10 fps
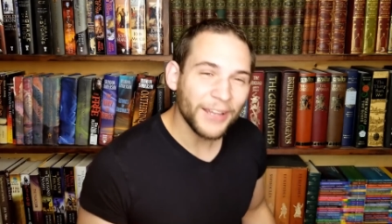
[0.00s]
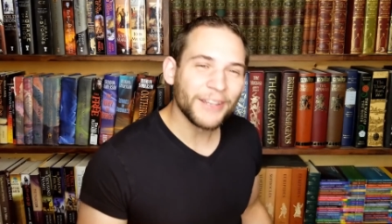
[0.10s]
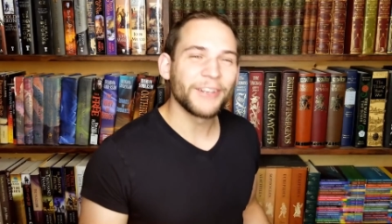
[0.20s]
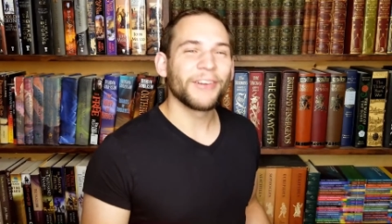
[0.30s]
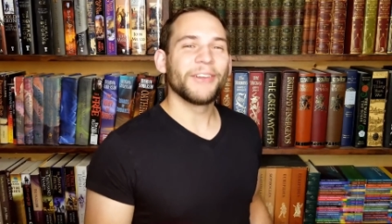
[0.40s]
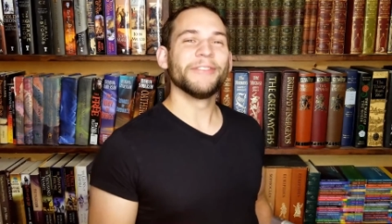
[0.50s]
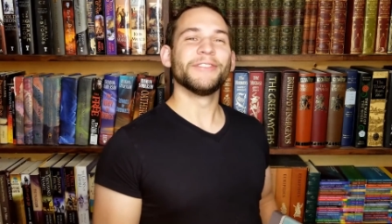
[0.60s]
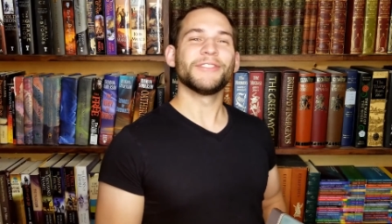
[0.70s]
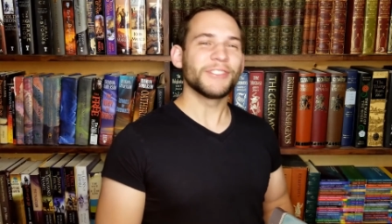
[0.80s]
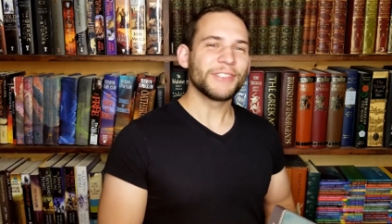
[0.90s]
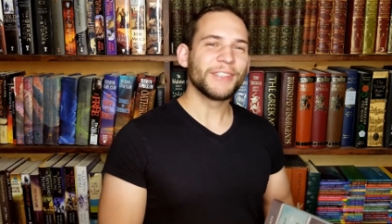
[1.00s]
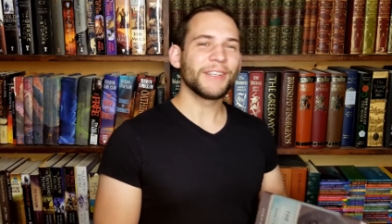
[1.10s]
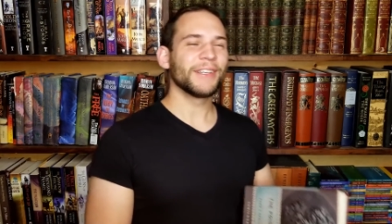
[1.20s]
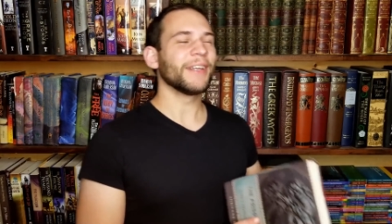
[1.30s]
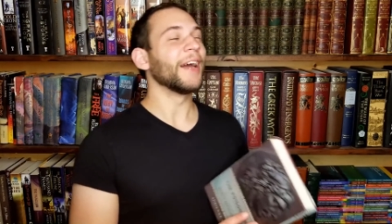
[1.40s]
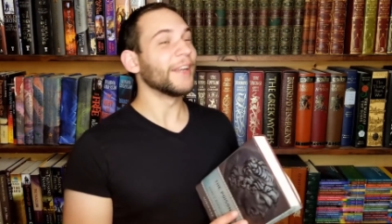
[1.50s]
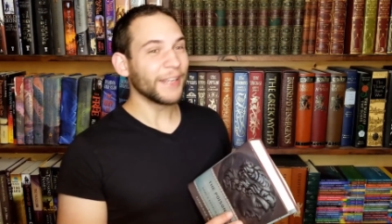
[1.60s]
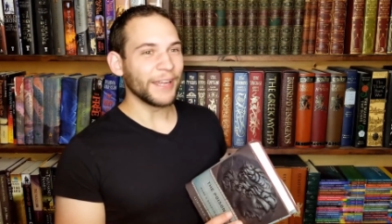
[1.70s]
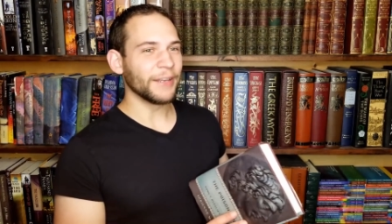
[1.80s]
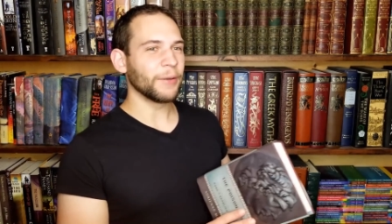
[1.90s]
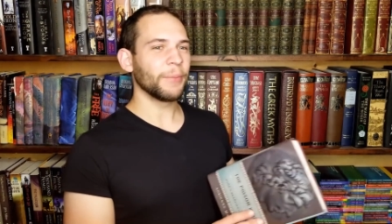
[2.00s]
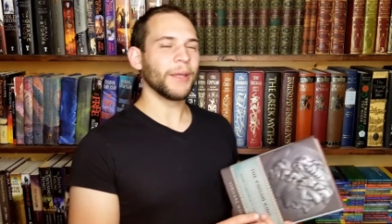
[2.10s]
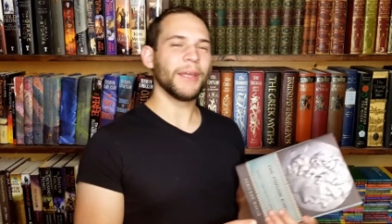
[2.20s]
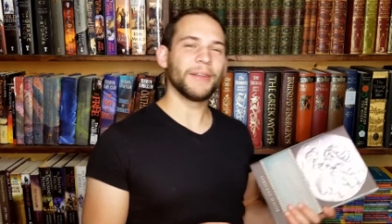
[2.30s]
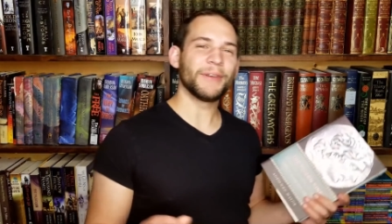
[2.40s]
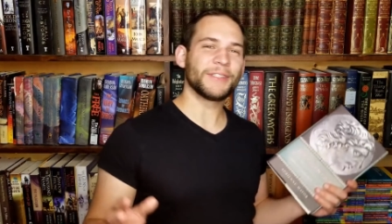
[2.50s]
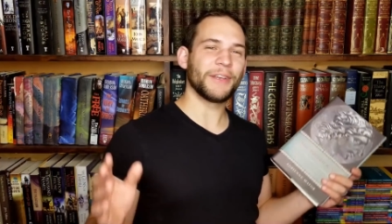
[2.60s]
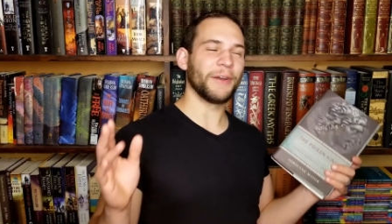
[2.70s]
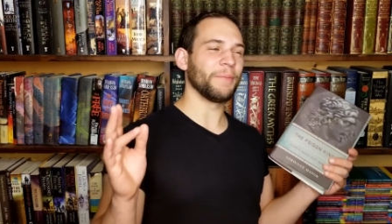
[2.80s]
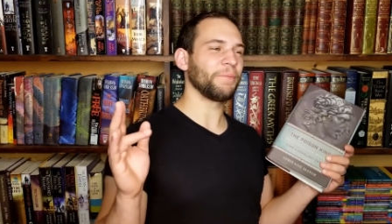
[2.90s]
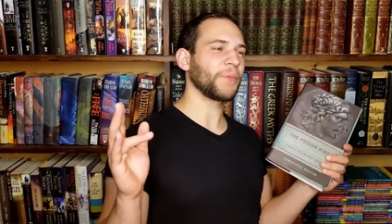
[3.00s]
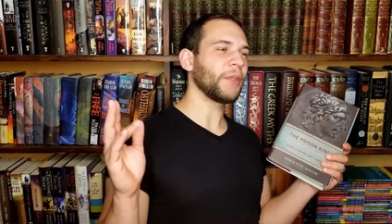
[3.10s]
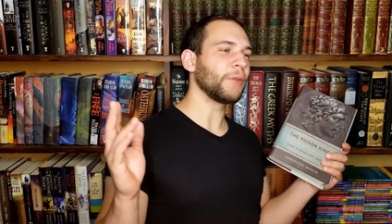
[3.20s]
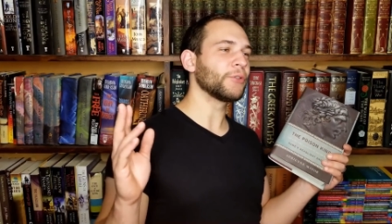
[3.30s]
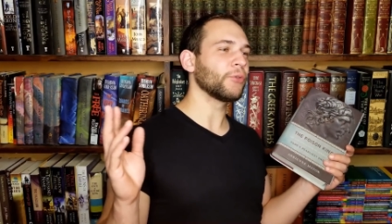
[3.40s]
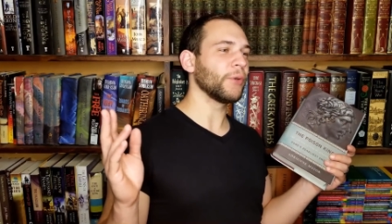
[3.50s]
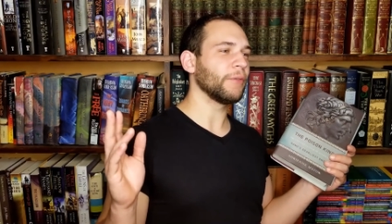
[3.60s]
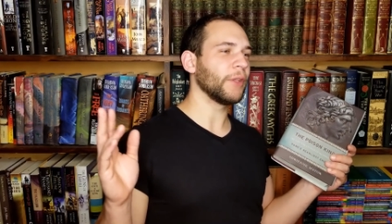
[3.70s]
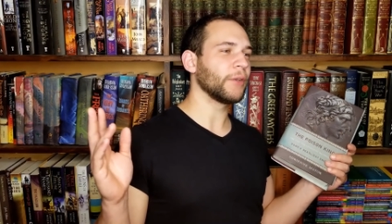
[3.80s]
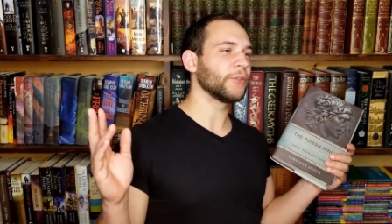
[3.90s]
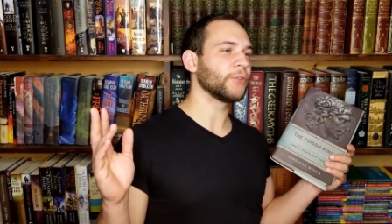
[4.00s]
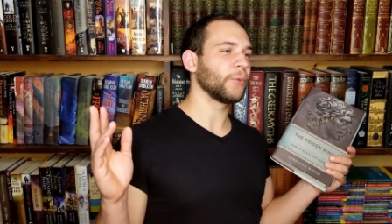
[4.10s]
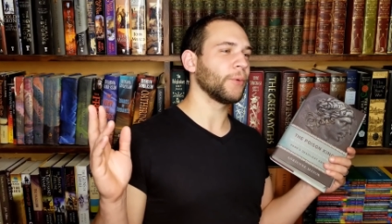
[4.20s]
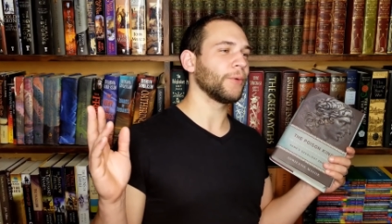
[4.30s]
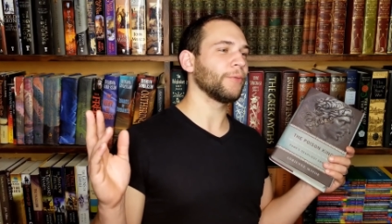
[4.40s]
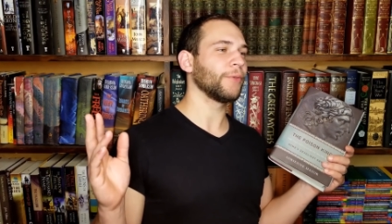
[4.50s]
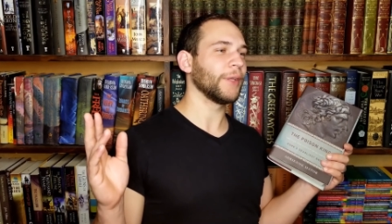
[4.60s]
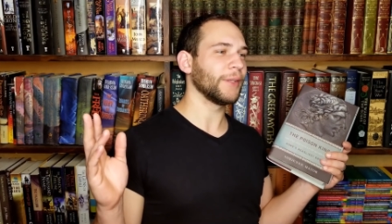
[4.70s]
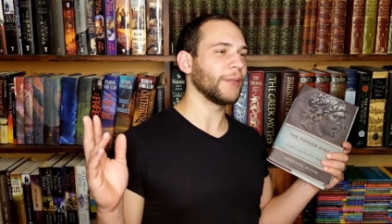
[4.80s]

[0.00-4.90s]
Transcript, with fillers: I literally almost just did it again. But anyways, um, those three, if they could sort of get